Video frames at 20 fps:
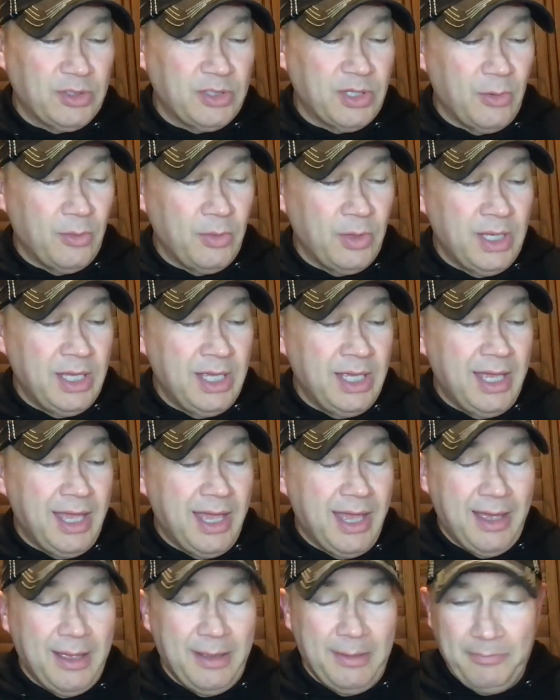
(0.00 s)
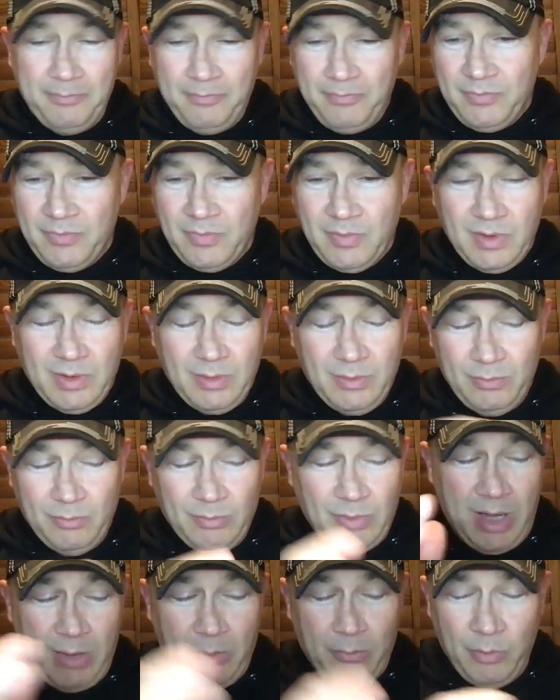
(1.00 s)
So um,
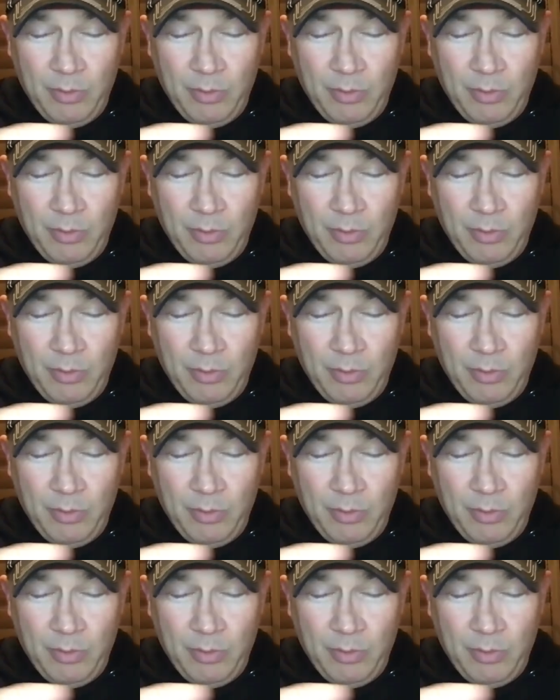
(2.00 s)
uh,